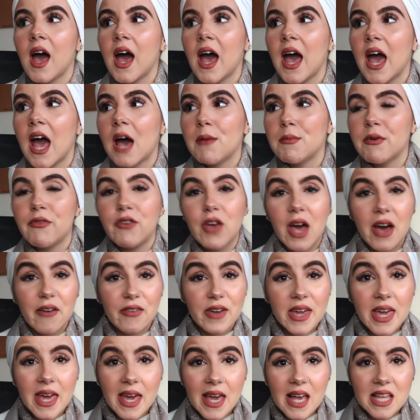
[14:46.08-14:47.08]
If you
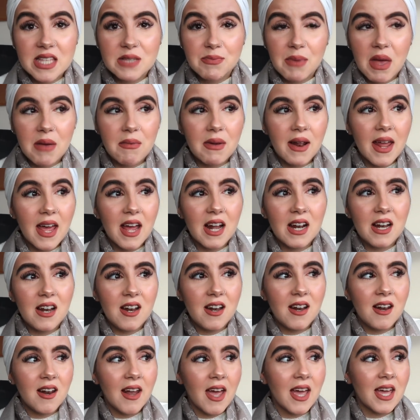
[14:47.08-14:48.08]
have kids, maybe
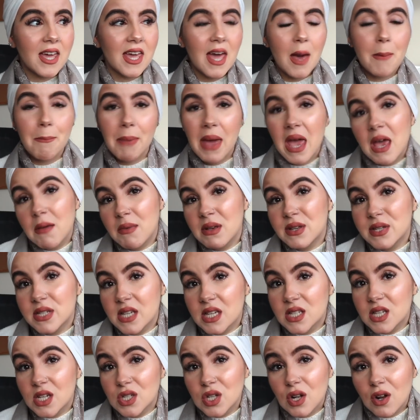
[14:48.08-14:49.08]
like get a
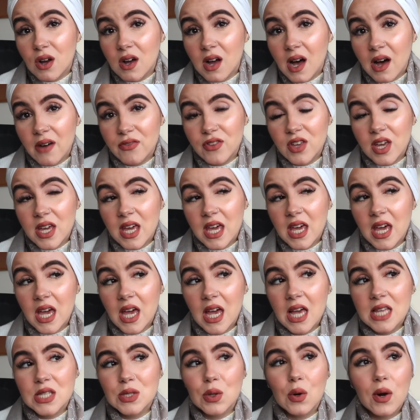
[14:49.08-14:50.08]
babysitter to look after your
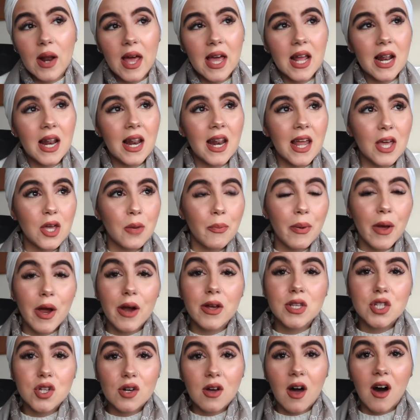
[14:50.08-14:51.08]
kids, or like let your
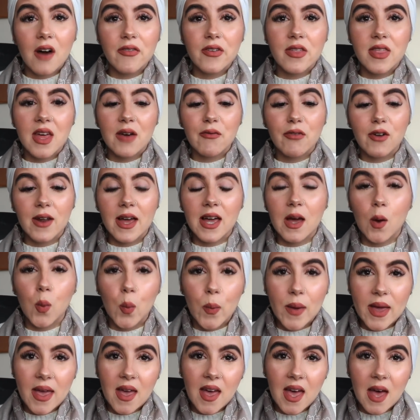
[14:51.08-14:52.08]
parents look after them for like a
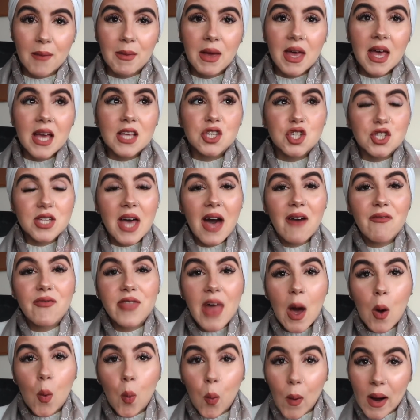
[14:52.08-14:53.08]
week. Just have
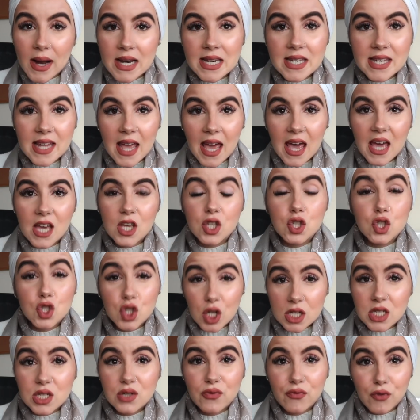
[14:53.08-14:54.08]
that one day
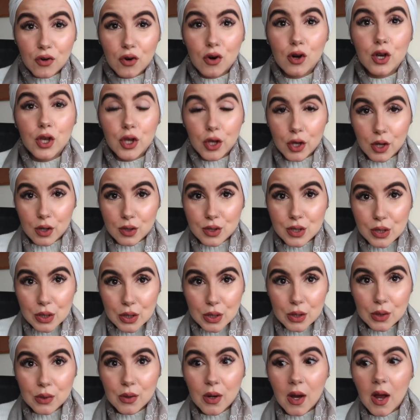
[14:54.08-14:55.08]
just for you
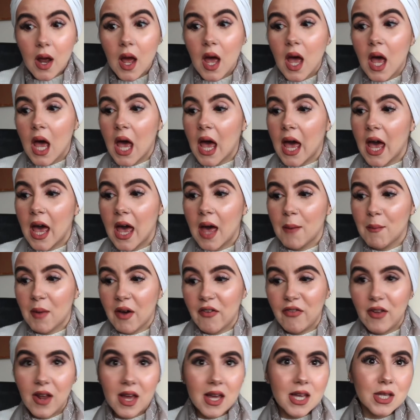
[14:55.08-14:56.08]
two. I
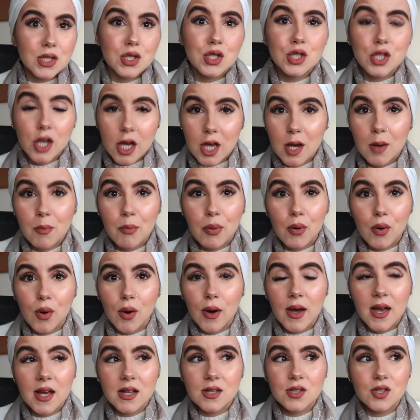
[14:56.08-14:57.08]
feel like it's so
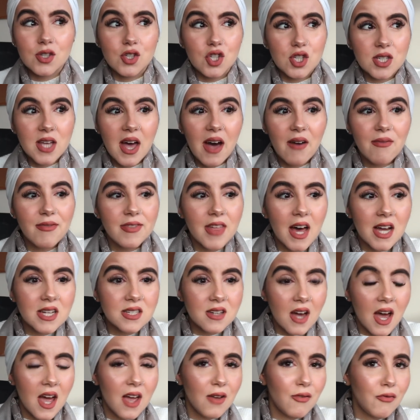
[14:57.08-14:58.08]
important to just have that
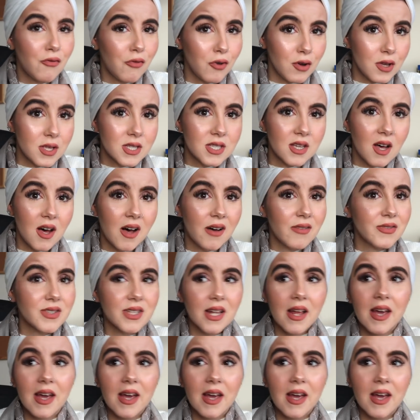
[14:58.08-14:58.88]
time for yourselves.